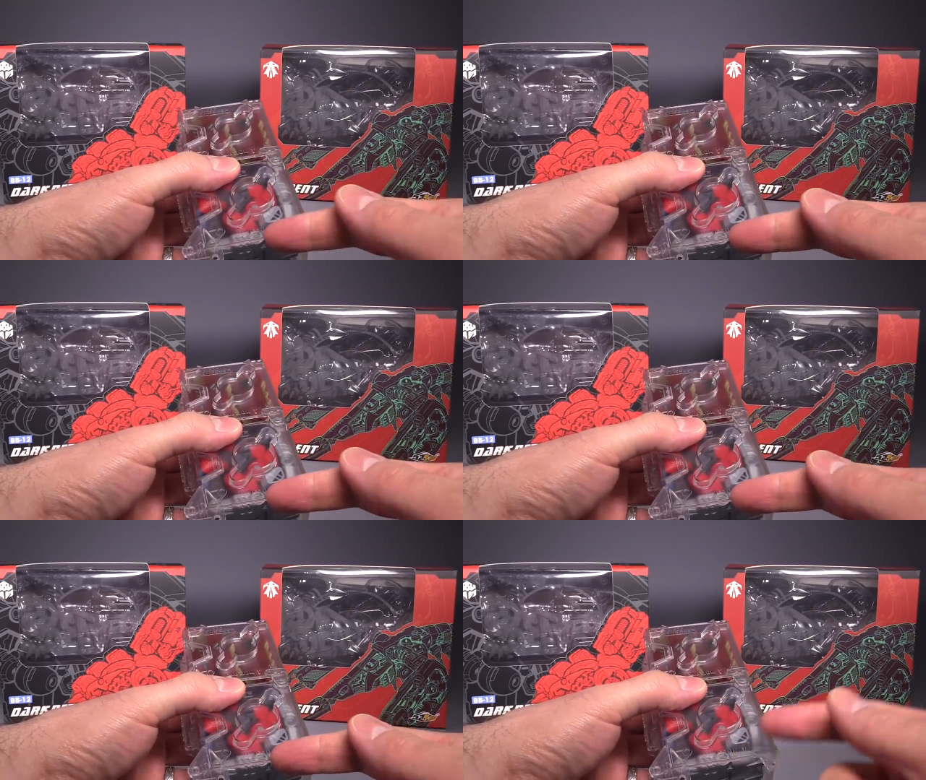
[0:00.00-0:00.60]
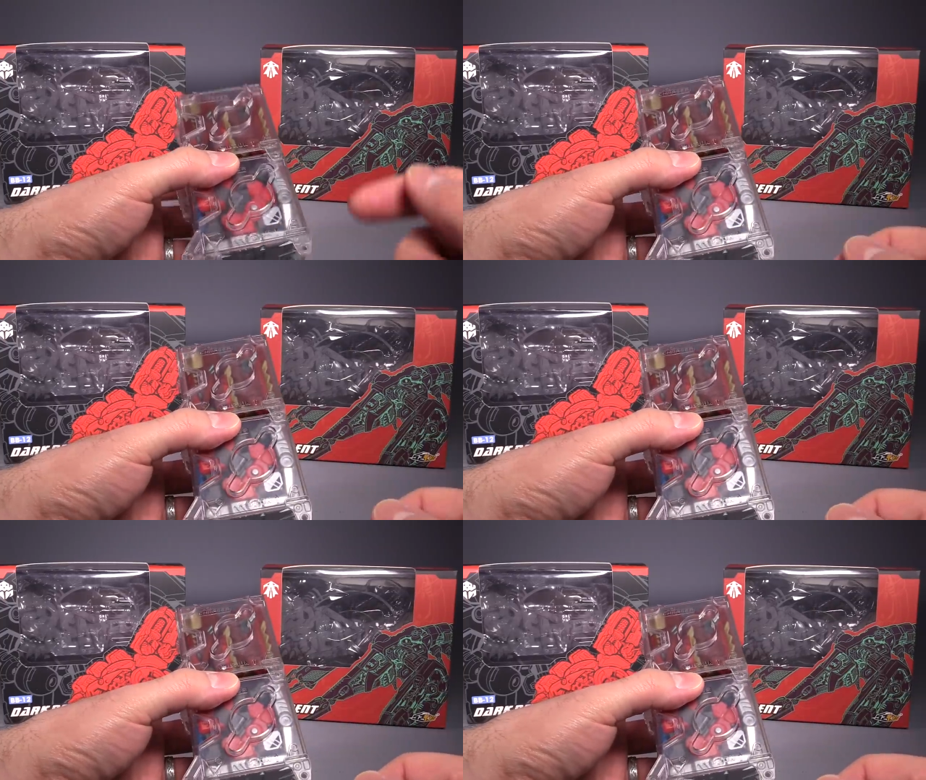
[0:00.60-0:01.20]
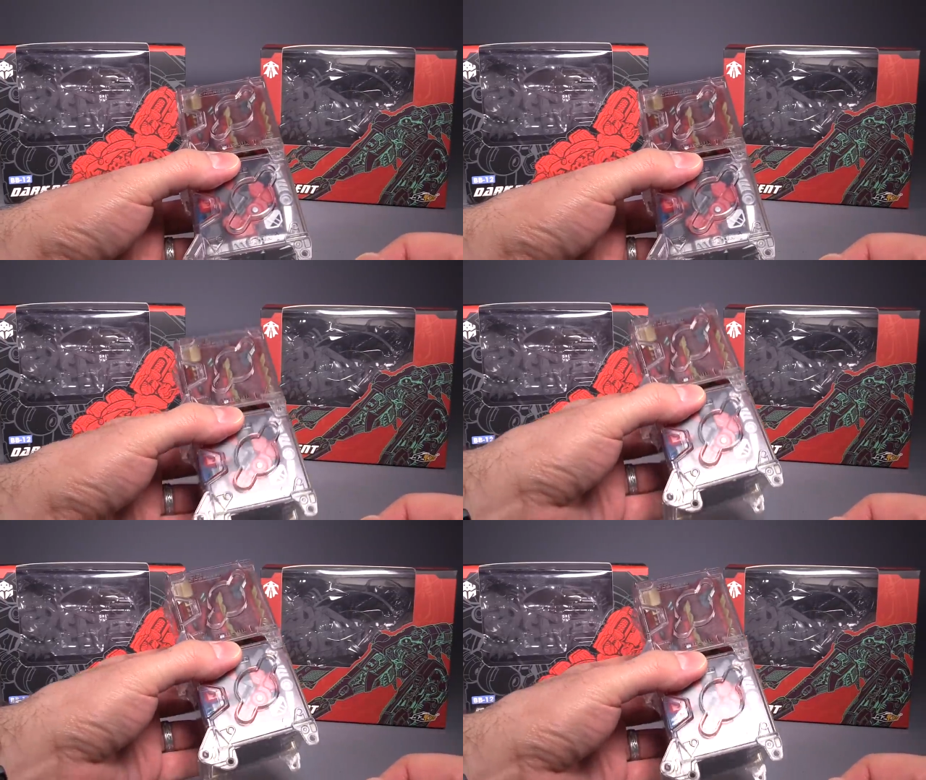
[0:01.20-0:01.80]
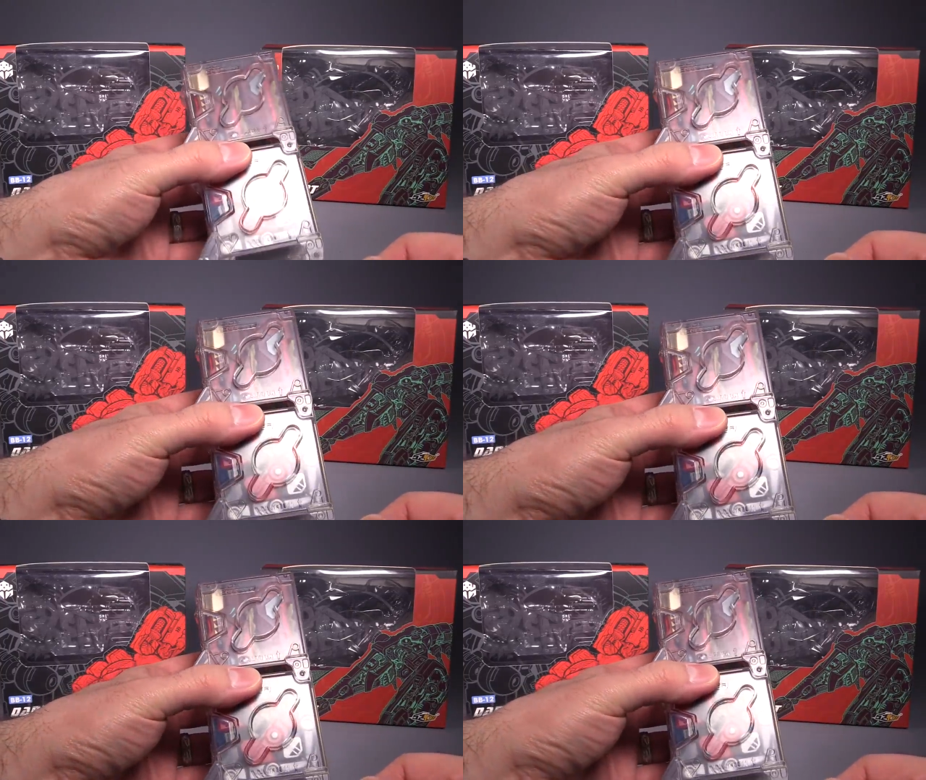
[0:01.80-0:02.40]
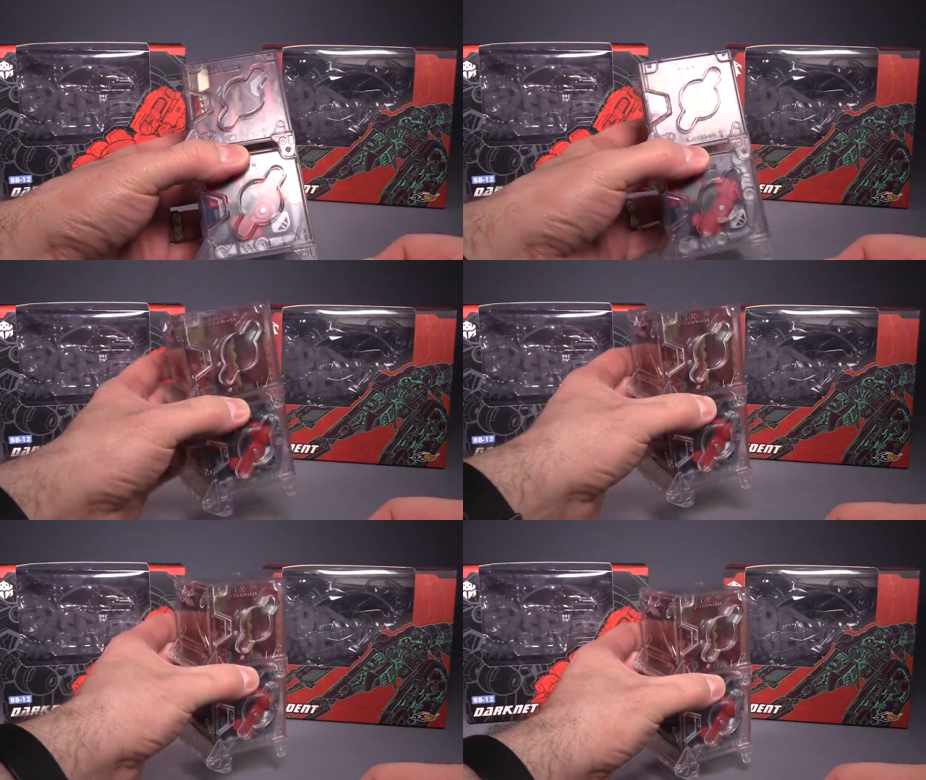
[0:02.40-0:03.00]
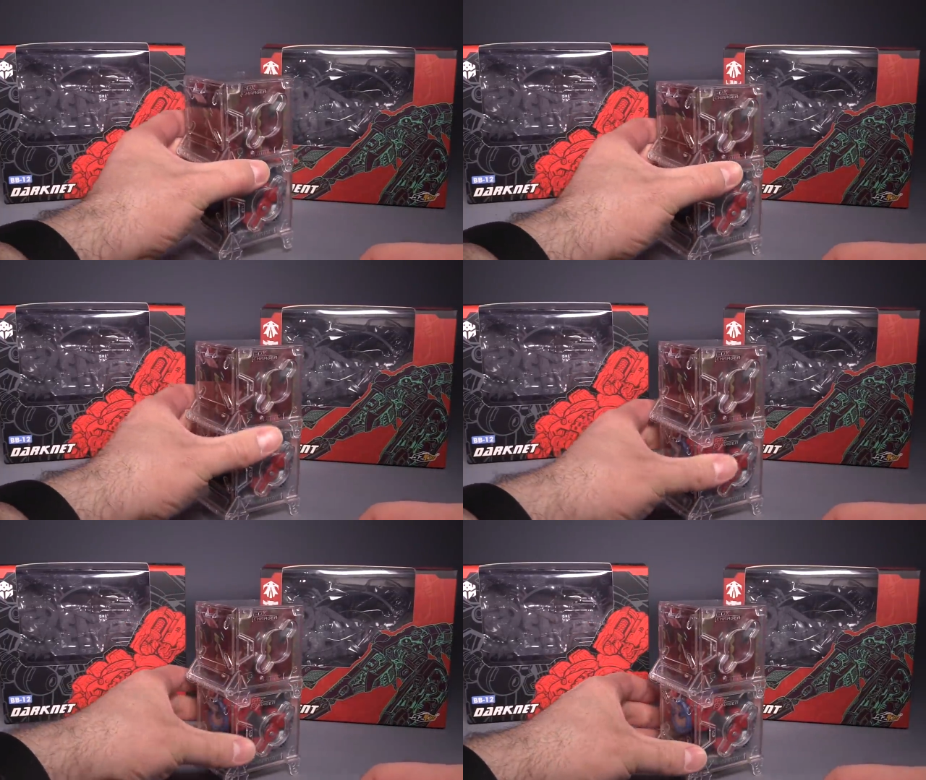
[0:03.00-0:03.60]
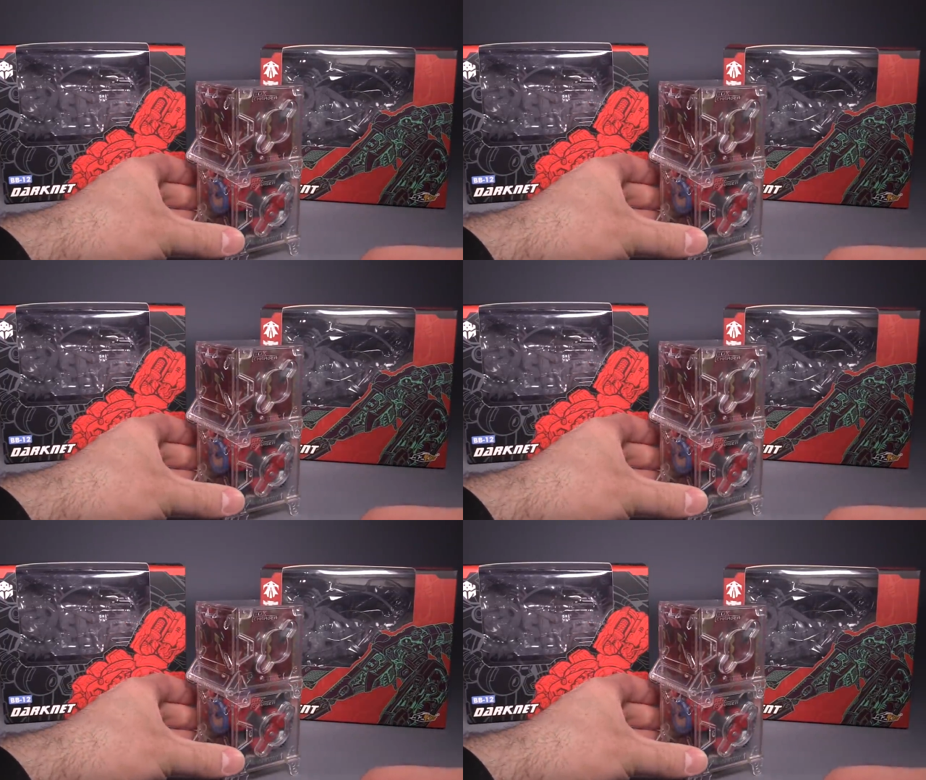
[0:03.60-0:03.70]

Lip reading: Nobody's mouth can be seen.